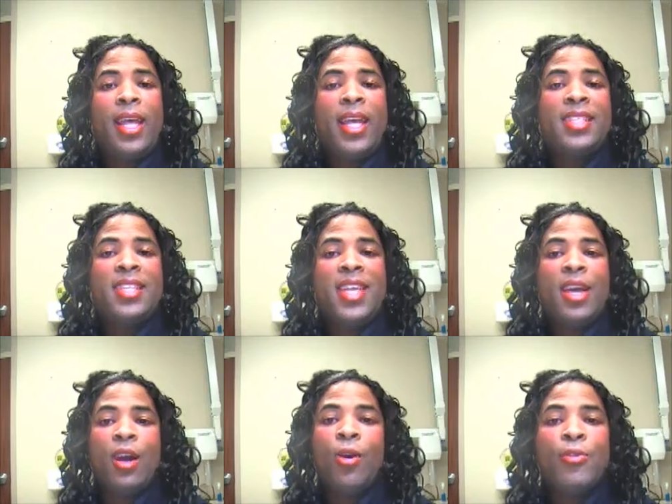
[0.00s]
is
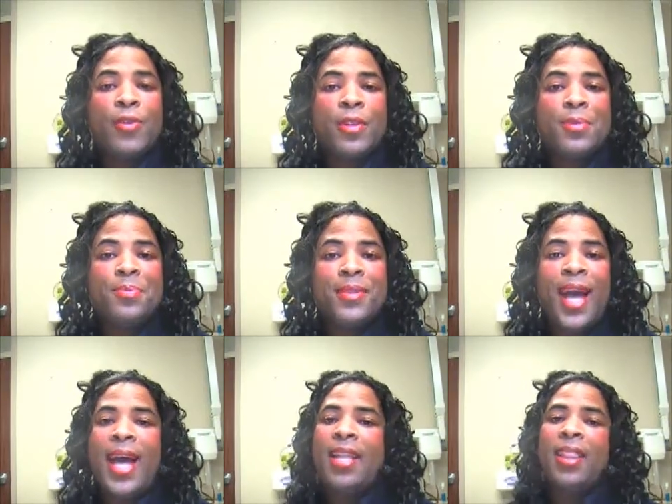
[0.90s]
the oval.
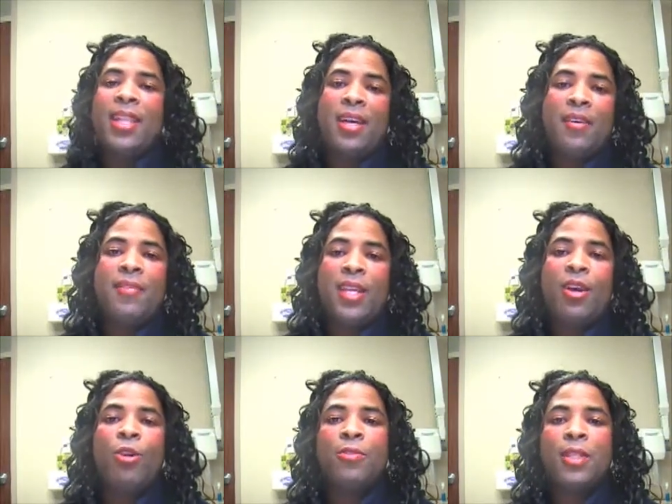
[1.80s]
I love the
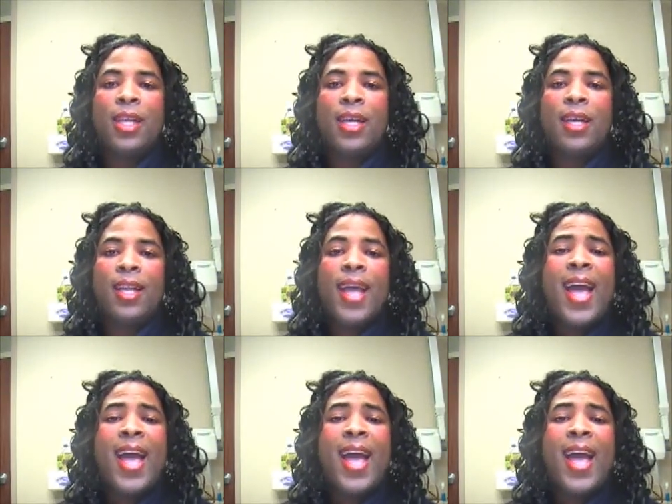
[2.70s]
oval cut.